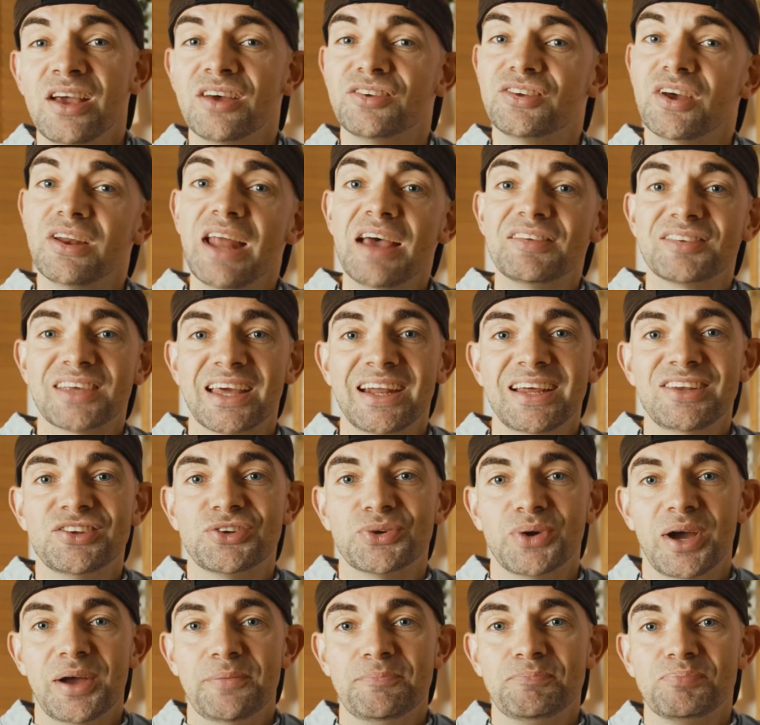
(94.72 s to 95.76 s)
So let's get
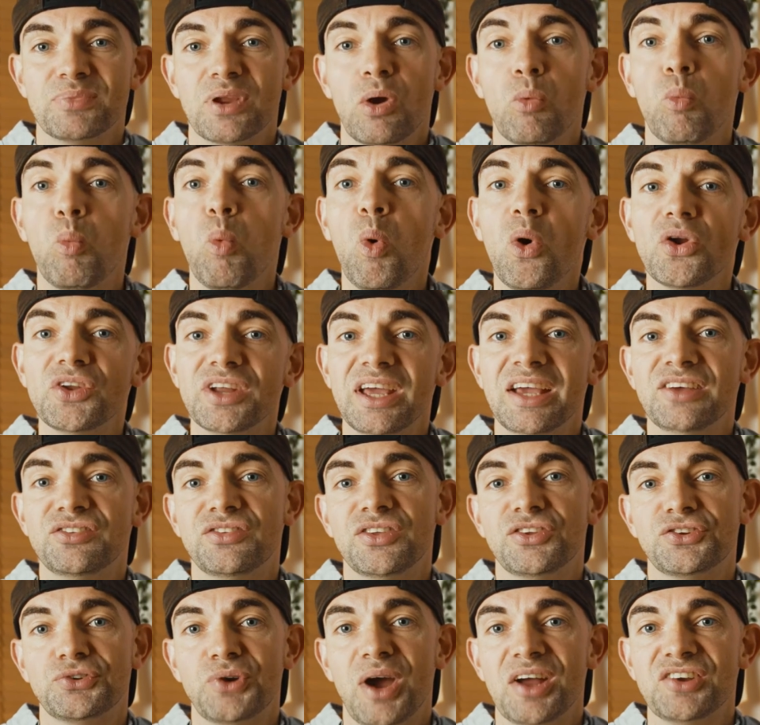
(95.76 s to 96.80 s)
into it. What is
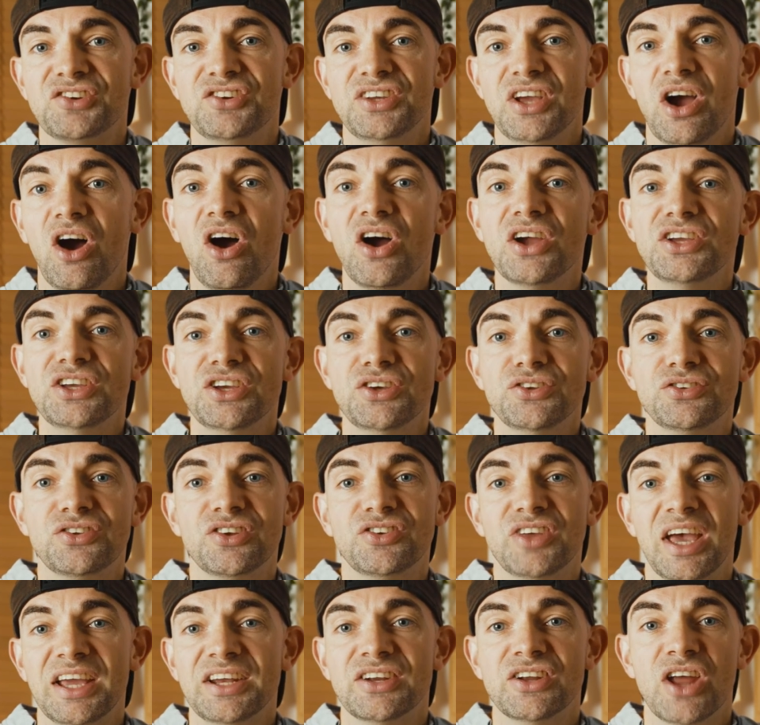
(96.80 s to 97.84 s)
the strategy I use
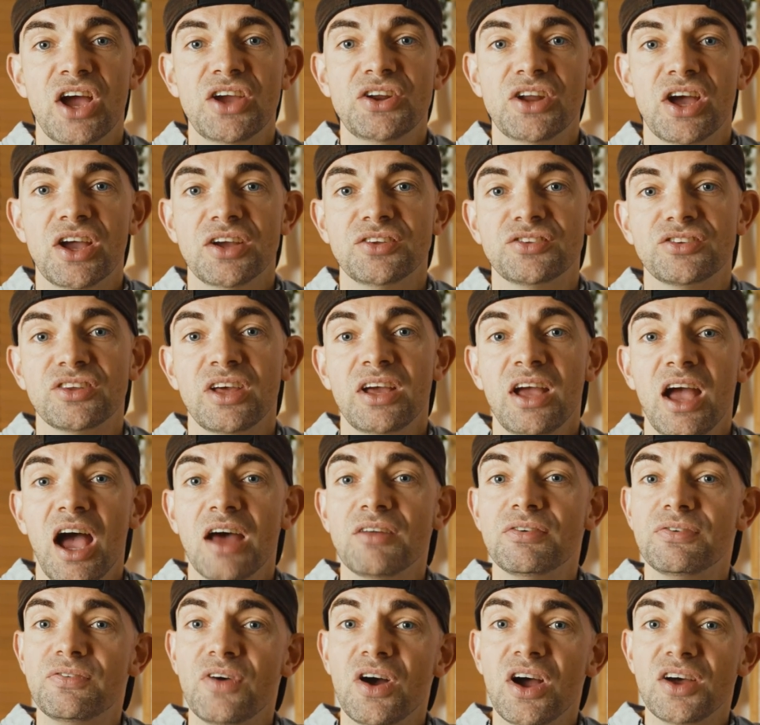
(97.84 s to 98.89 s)
to take no notes?
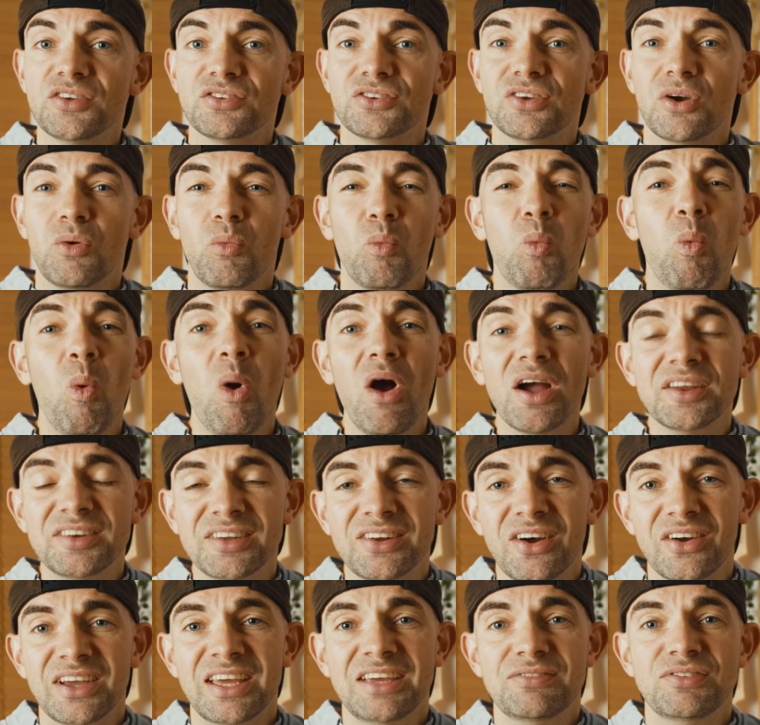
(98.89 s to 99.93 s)
And first, why
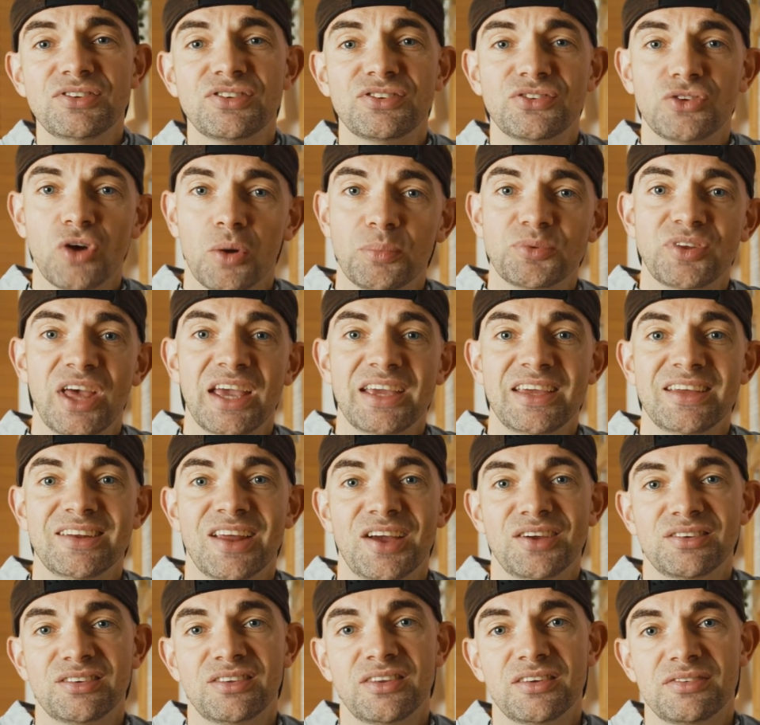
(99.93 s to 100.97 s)
did I even stop taking
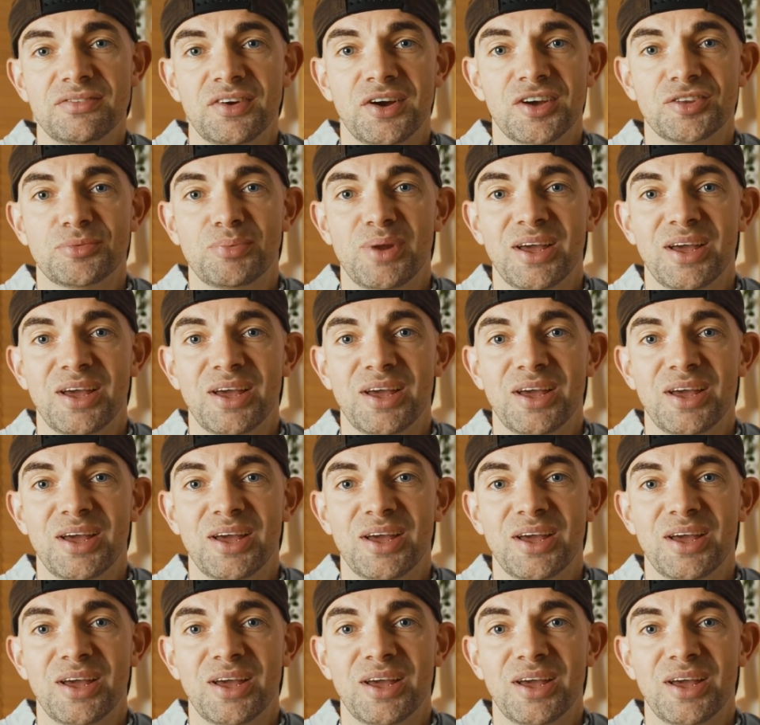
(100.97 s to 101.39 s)
notes in the first